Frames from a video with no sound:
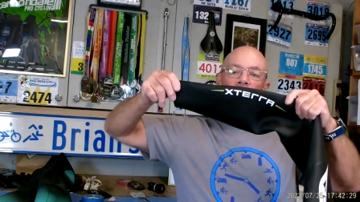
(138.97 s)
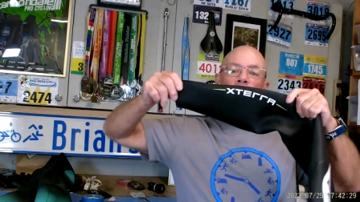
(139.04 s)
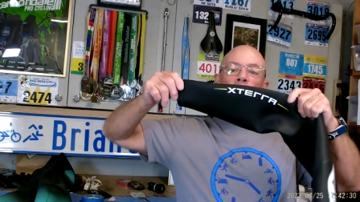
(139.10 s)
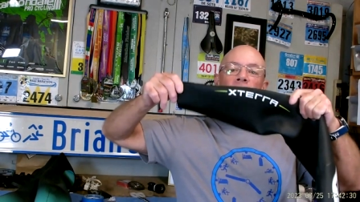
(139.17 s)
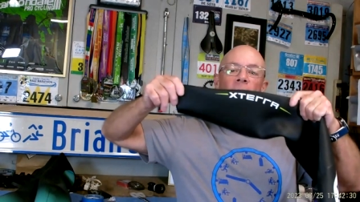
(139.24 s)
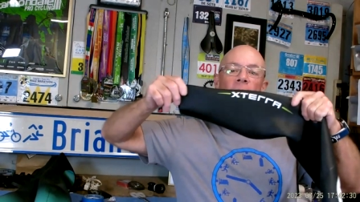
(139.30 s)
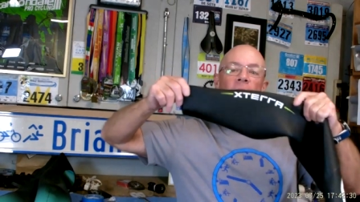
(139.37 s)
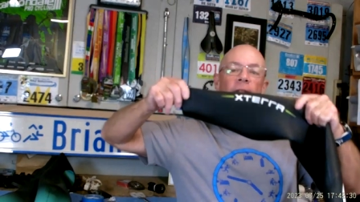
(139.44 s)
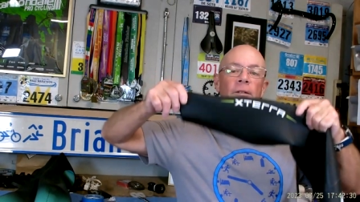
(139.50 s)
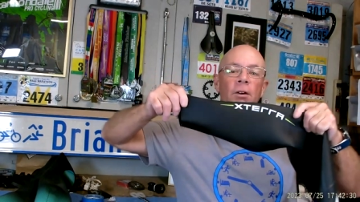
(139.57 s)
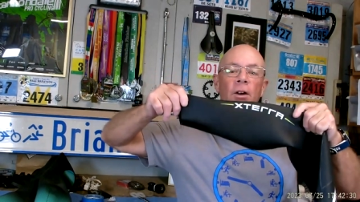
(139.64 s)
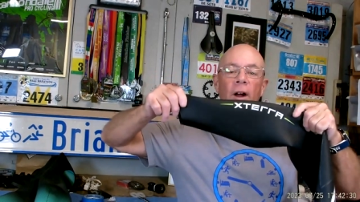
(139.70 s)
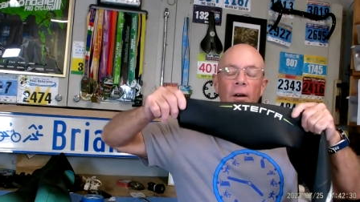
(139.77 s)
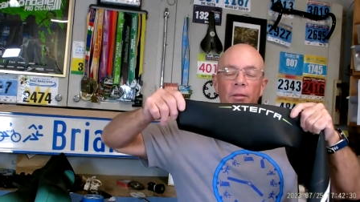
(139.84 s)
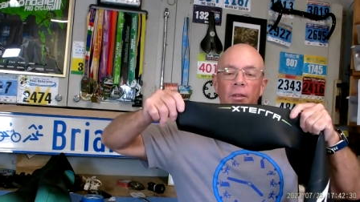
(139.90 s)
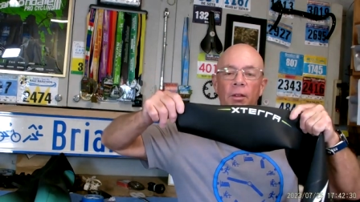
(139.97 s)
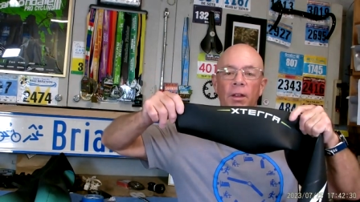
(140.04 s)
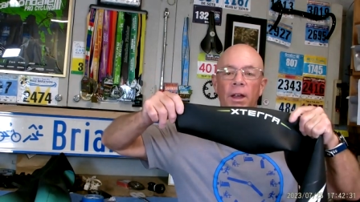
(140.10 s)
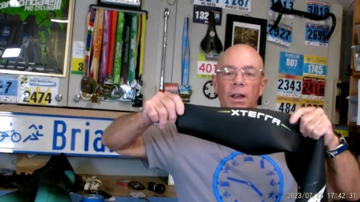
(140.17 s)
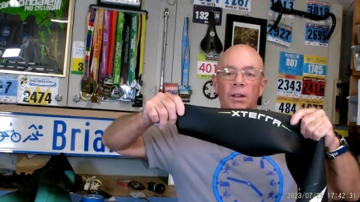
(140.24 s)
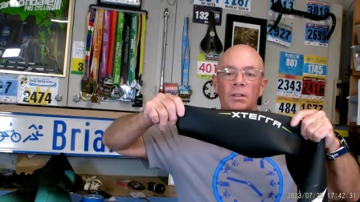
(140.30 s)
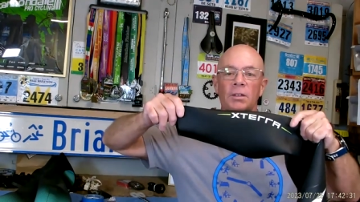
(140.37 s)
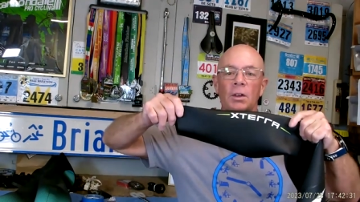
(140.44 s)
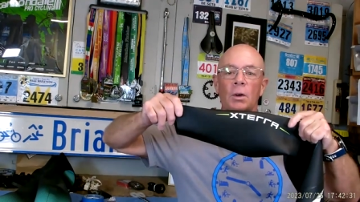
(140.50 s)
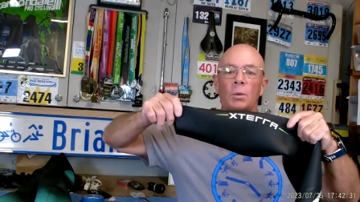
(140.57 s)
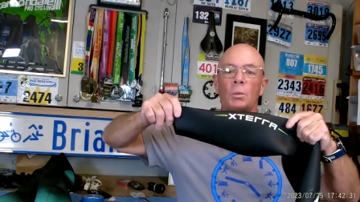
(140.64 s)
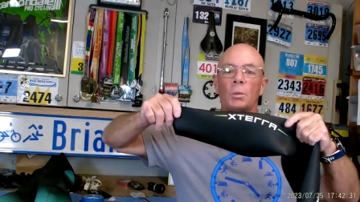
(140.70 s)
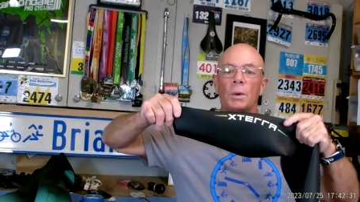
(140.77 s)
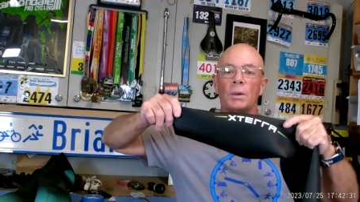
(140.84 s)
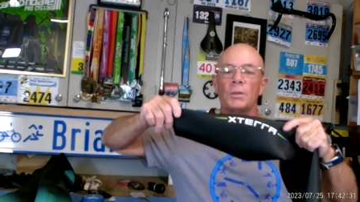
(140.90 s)
about a foot off the legs,
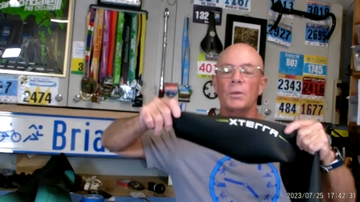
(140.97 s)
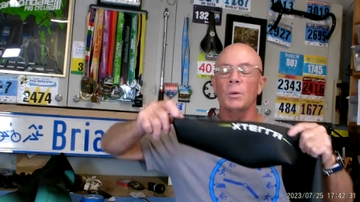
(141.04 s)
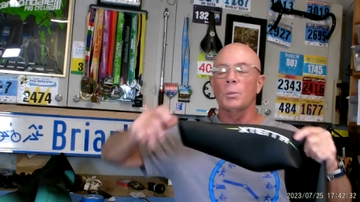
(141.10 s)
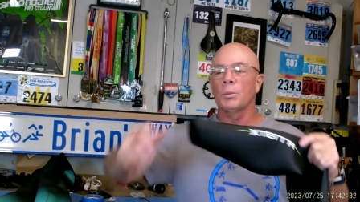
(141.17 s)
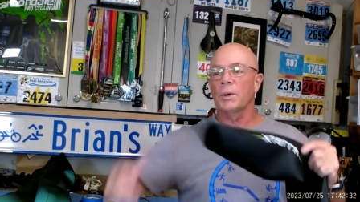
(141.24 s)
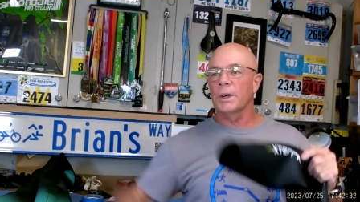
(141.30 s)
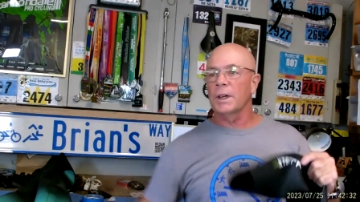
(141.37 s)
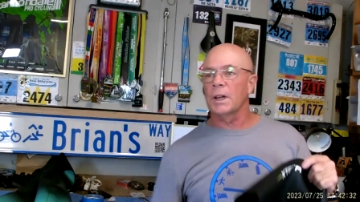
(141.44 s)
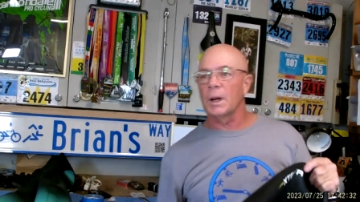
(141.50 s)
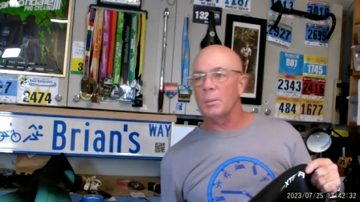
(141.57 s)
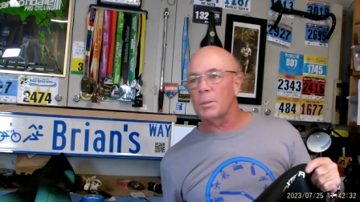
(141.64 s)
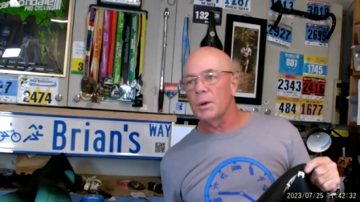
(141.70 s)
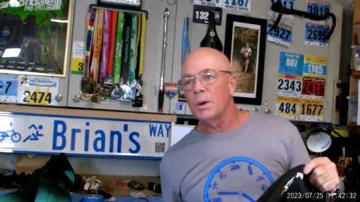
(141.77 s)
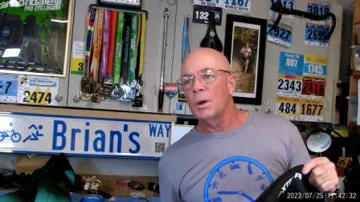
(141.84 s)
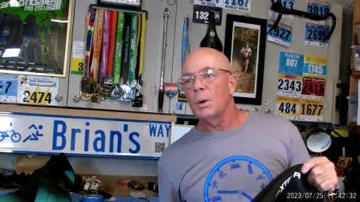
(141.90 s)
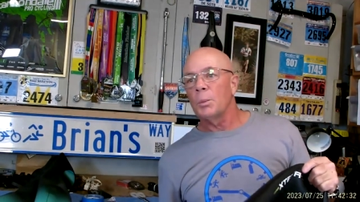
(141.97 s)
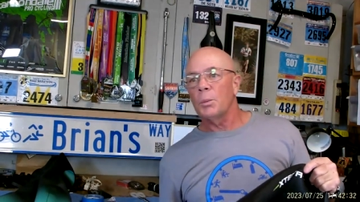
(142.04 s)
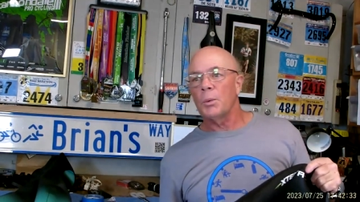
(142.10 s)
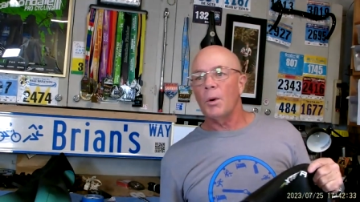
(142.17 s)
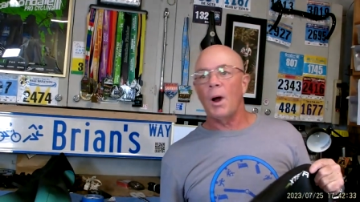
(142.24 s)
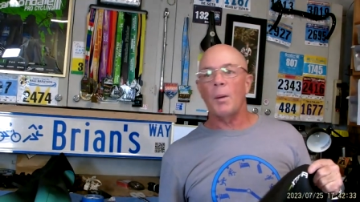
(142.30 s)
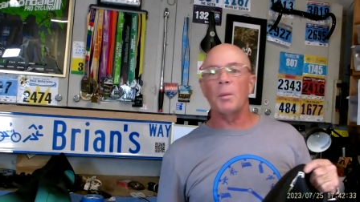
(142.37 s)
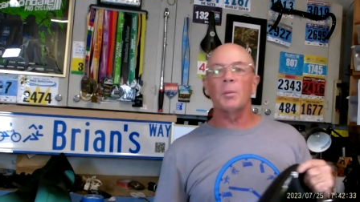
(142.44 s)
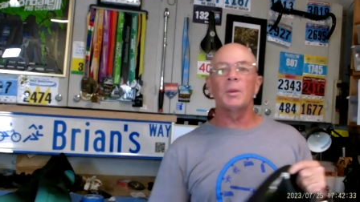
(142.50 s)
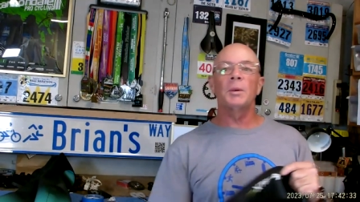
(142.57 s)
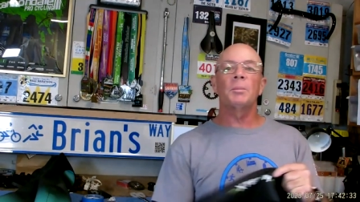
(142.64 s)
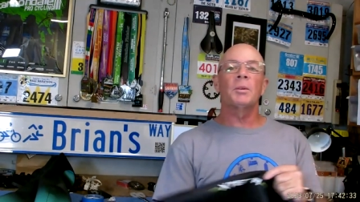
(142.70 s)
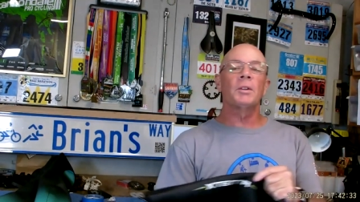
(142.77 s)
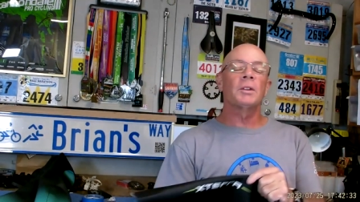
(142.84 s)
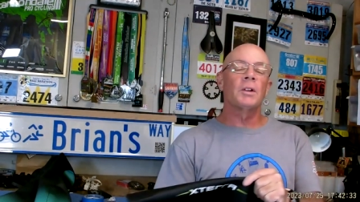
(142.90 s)
which will bring it up
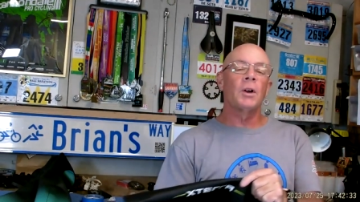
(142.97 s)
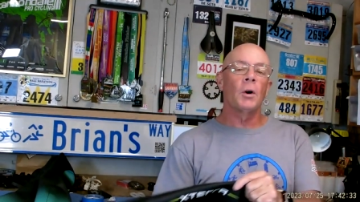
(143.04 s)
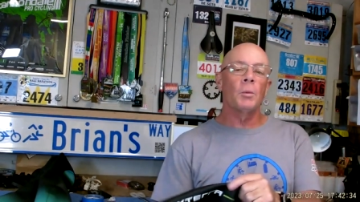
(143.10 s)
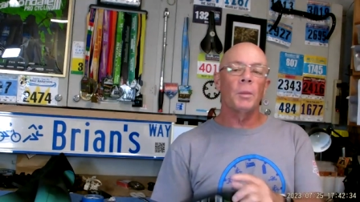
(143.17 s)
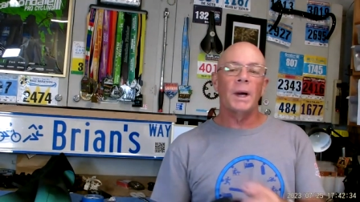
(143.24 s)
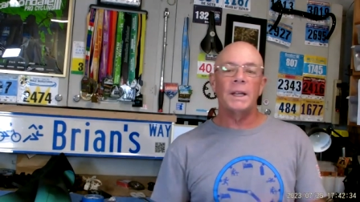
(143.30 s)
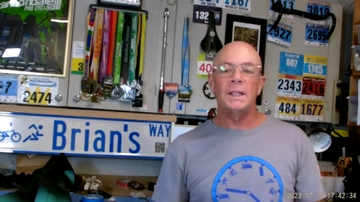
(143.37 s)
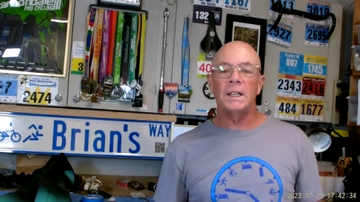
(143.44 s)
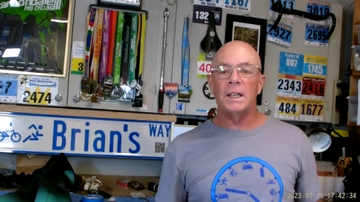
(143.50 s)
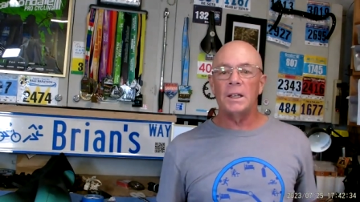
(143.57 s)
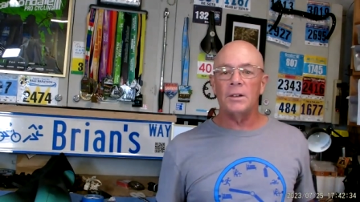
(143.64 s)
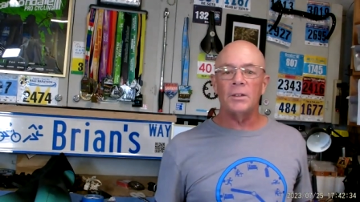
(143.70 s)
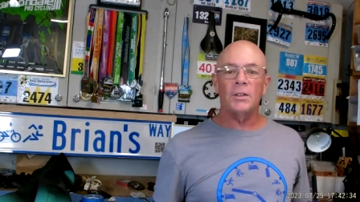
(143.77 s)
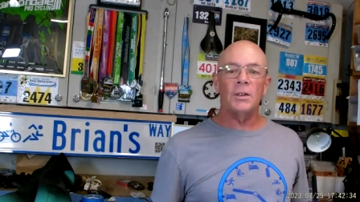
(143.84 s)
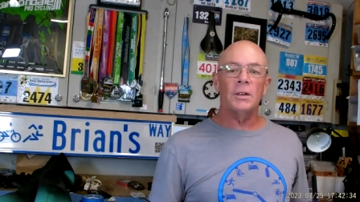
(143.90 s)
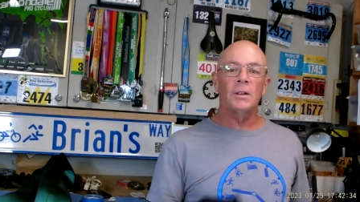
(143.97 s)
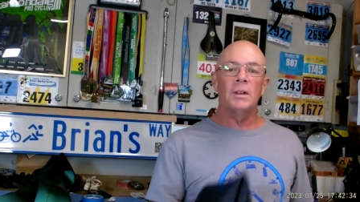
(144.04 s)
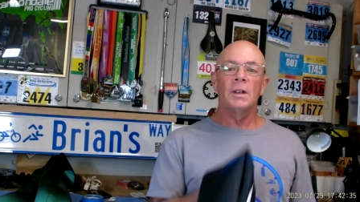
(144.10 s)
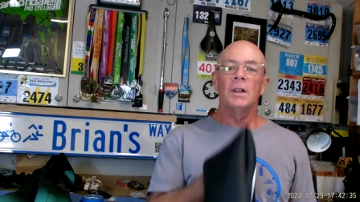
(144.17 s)
probably below my knees,